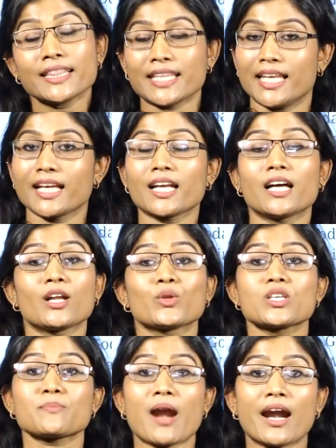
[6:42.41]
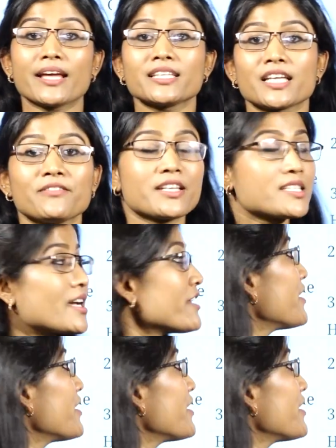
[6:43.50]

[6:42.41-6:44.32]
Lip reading: Telangana. Now this Pranahita river is again